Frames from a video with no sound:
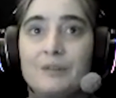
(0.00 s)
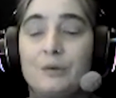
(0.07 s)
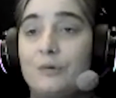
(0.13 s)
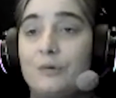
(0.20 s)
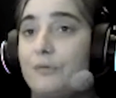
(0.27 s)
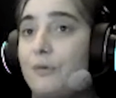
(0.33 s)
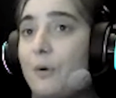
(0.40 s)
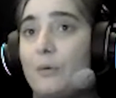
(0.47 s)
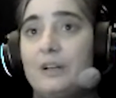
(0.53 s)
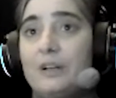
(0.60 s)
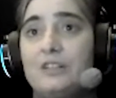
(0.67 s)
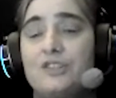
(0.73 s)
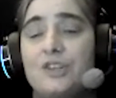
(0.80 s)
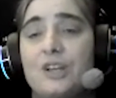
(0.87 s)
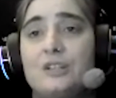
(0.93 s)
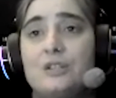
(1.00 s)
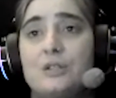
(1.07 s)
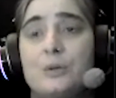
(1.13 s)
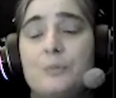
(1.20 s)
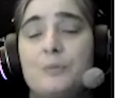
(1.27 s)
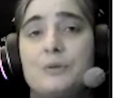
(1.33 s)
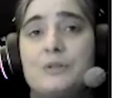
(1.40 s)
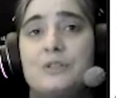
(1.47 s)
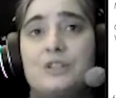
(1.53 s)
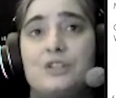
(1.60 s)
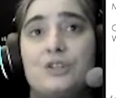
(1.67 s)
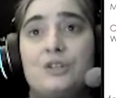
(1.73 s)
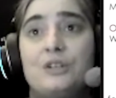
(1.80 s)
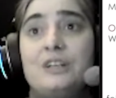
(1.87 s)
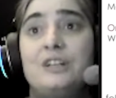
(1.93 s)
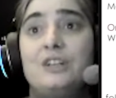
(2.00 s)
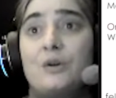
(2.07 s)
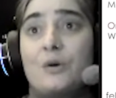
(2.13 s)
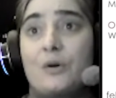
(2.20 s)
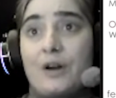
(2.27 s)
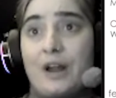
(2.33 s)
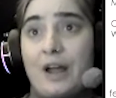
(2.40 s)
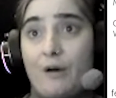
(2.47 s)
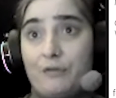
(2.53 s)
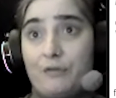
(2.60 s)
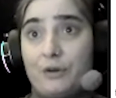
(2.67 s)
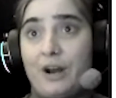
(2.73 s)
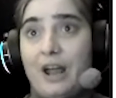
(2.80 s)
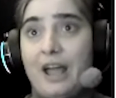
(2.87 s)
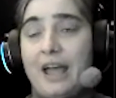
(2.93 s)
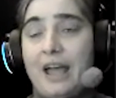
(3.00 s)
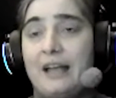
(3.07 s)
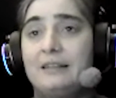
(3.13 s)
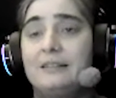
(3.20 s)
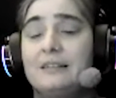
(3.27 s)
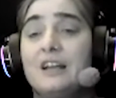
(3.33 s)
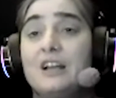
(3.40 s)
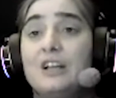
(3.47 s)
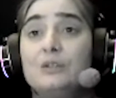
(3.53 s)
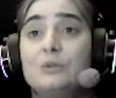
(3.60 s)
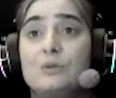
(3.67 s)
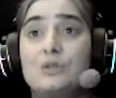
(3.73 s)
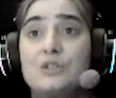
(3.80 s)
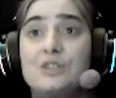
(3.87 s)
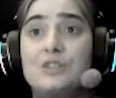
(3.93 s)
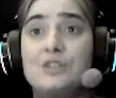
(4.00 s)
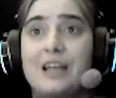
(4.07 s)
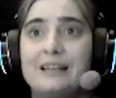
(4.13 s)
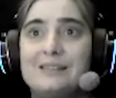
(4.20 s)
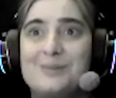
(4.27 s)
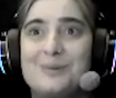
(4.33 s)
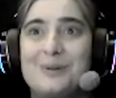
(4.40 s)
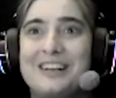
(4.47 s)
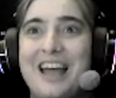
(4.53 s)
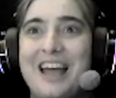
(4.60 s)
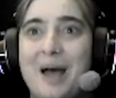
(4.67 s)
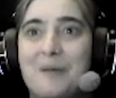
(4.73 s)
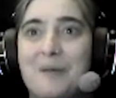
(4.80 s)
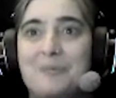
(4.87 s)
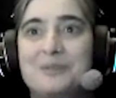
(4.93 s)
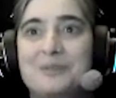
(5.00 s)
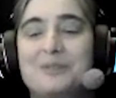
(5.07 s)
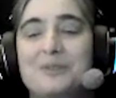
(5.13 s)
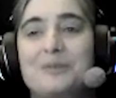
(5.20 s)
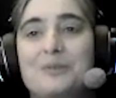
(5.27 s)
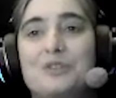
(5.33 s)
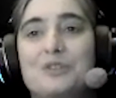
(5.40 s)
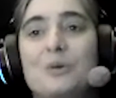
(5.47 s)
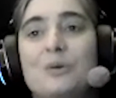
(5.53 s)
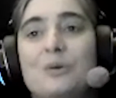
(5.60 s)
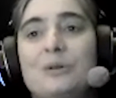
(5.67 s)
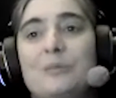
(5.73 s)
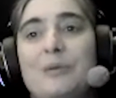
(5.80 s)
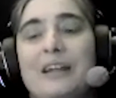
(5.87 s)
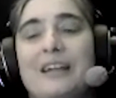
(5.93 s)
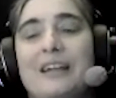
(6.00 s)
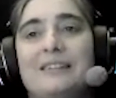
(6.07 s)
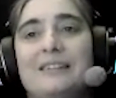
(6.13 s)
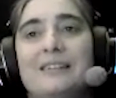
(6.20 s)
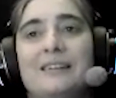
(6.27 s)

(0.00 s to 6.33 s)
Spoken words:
You've only changed the position of your hand to sense what happens to the shoulder blade.